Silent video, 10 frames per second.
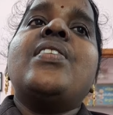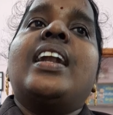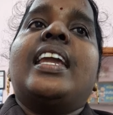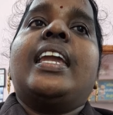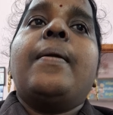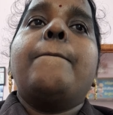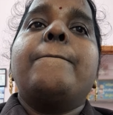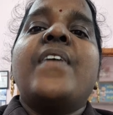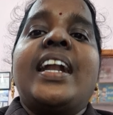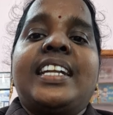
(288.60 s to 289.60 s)
only
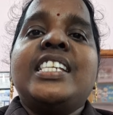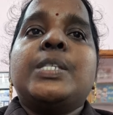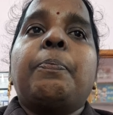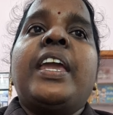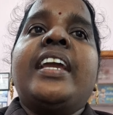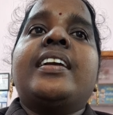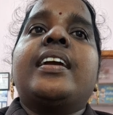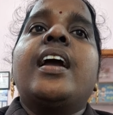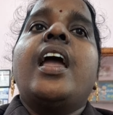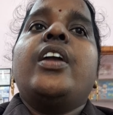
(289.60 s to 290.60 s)
what is peek?
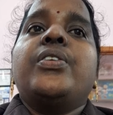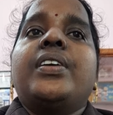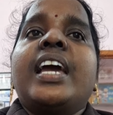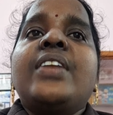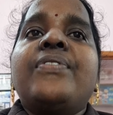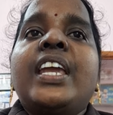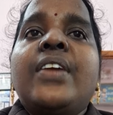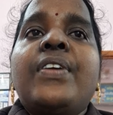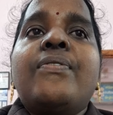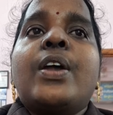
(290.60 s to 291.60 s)
You can view
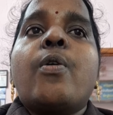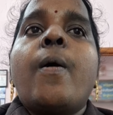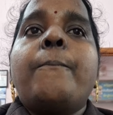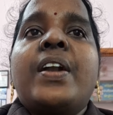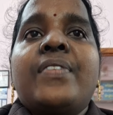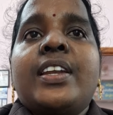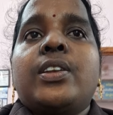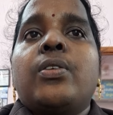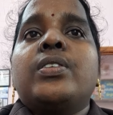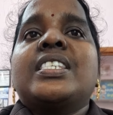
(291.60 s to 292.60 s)
your open
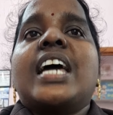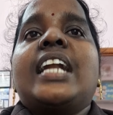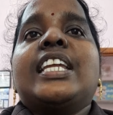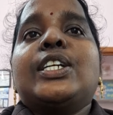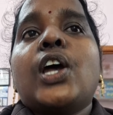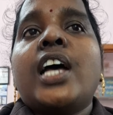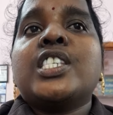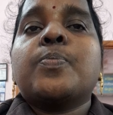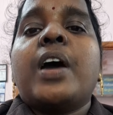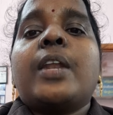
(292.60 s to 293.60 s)
windows on the
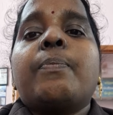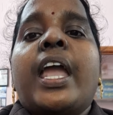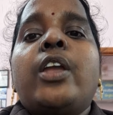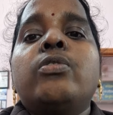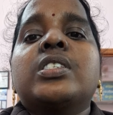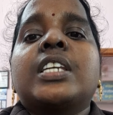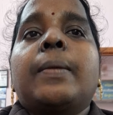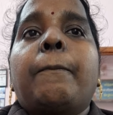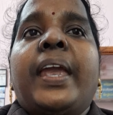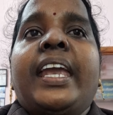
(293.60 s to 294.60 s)
taskbar by using
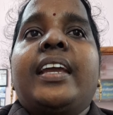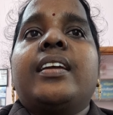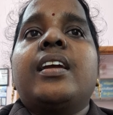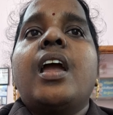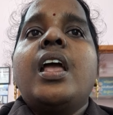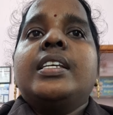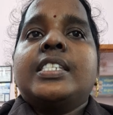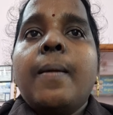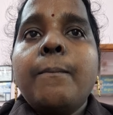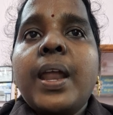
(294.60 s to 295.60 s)
peek.
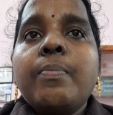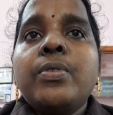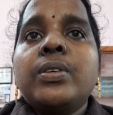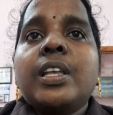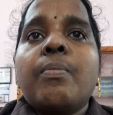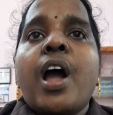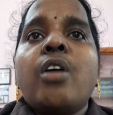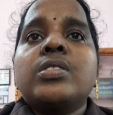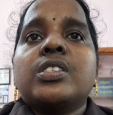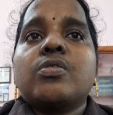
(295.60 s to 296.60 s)
Simply move the
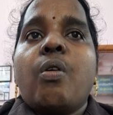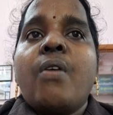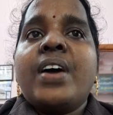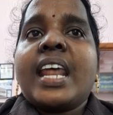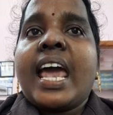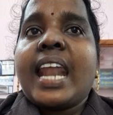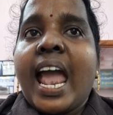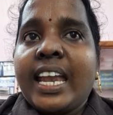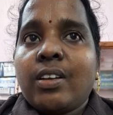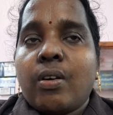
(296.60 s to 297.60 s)
mouse over an
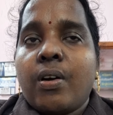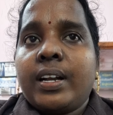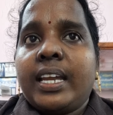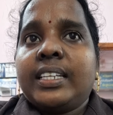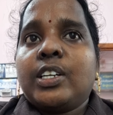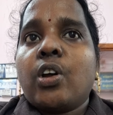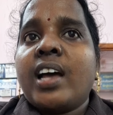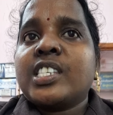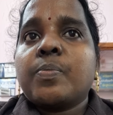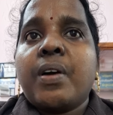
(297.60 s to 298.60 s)
icon in the
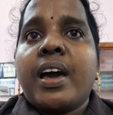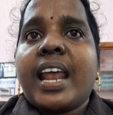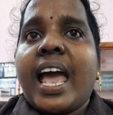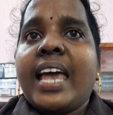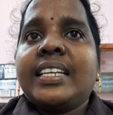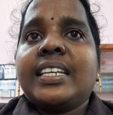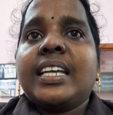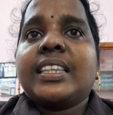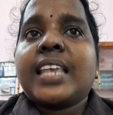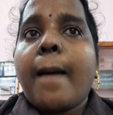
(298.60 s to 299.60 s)
taskbar and
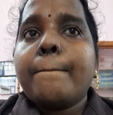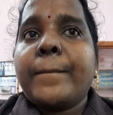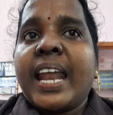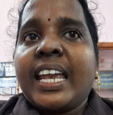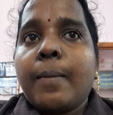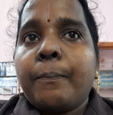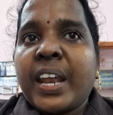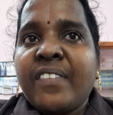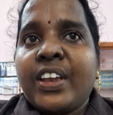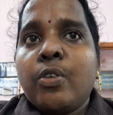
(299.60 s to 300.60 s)
a thumbnail
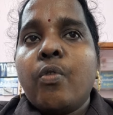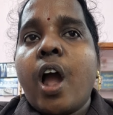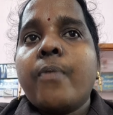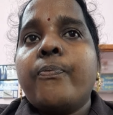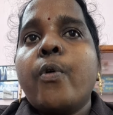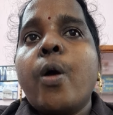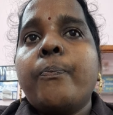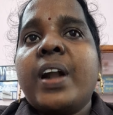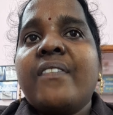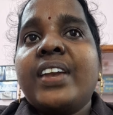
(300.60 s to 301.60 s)
preview of
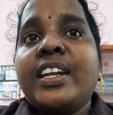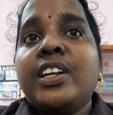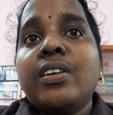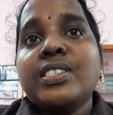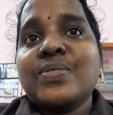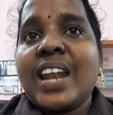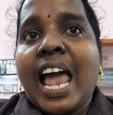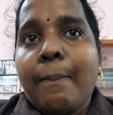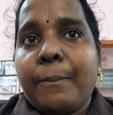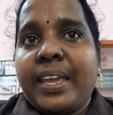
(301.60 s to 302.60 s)
open windows will
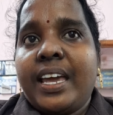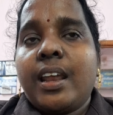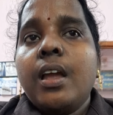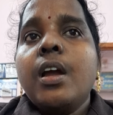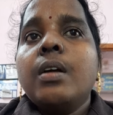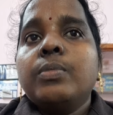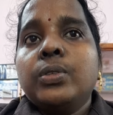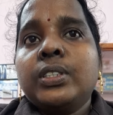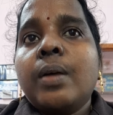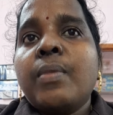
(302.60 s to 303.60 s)
appear.
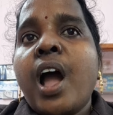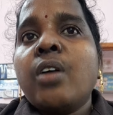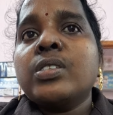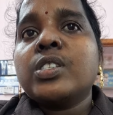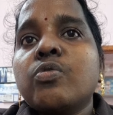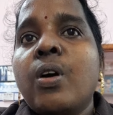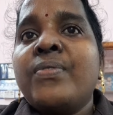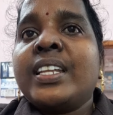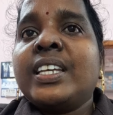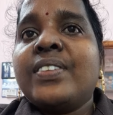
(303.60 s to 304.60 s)
Move the mouse
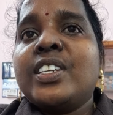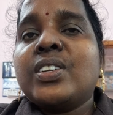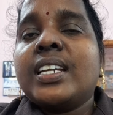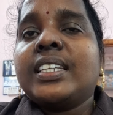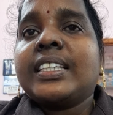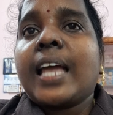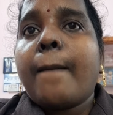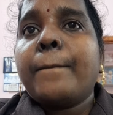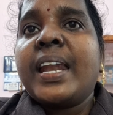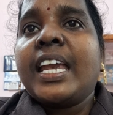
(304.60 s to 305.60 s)
over the window in the
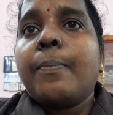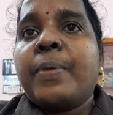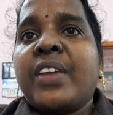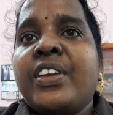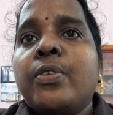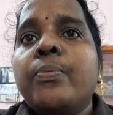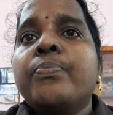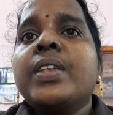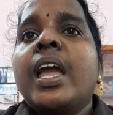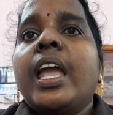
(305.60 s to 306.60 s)
thumbnail preview.
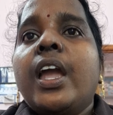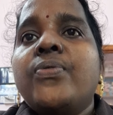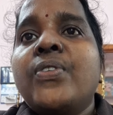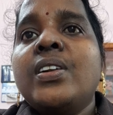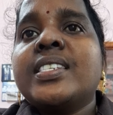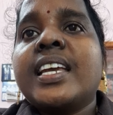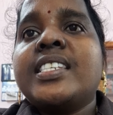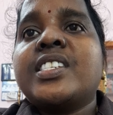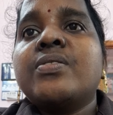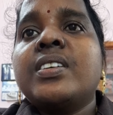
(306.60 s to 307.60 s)
A
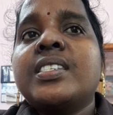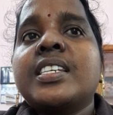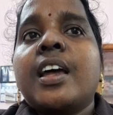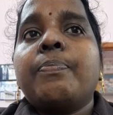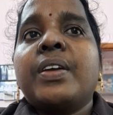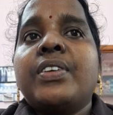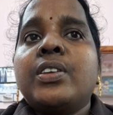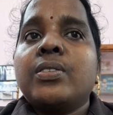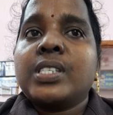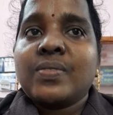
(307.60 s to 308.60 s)
full-sized version of the
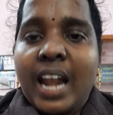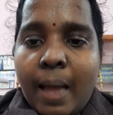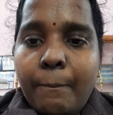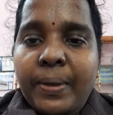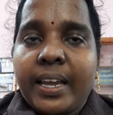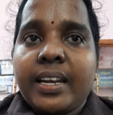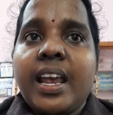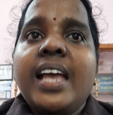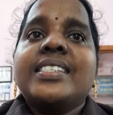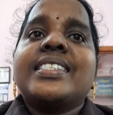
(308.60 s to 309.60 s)
windows will appear.
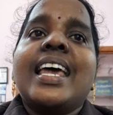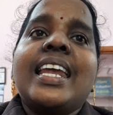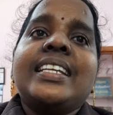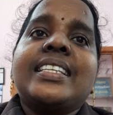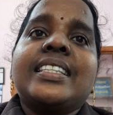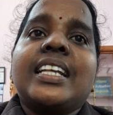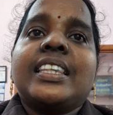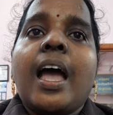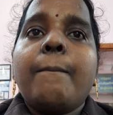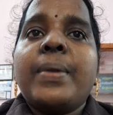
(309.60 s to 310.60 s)
Select the
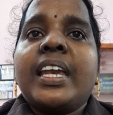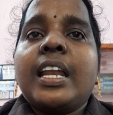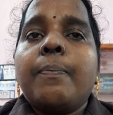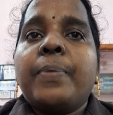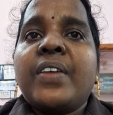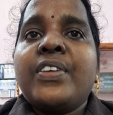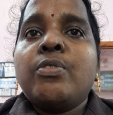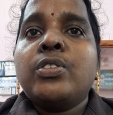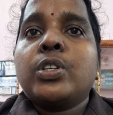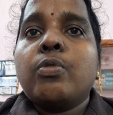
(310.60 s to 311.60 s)
thumbnail
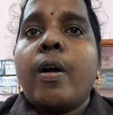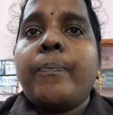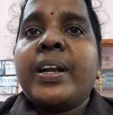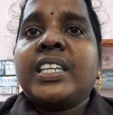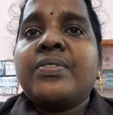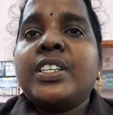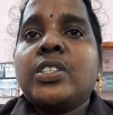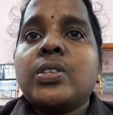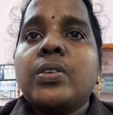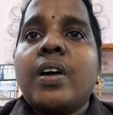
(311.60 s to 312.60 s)
preview to open the
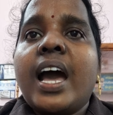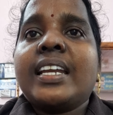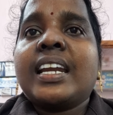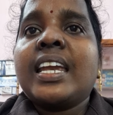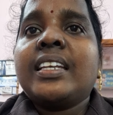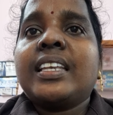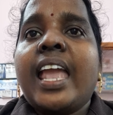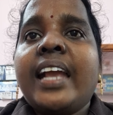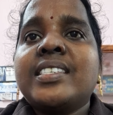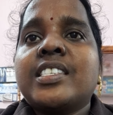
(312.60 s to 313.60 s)
window or click
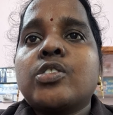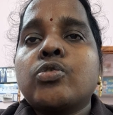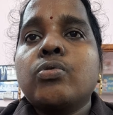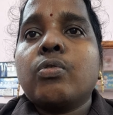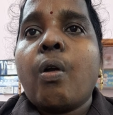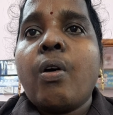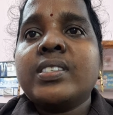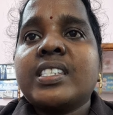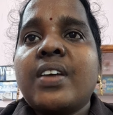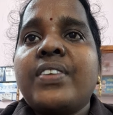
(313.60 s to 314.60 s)
X to
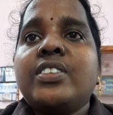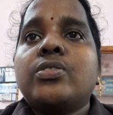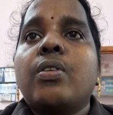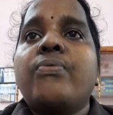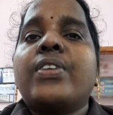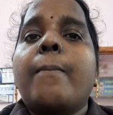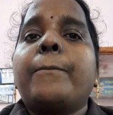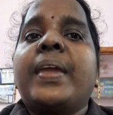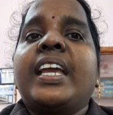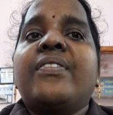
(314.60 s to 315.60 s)
close the window from
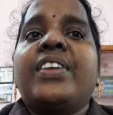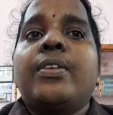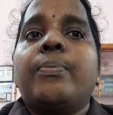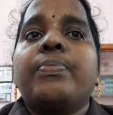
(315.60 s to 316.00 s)
peek view.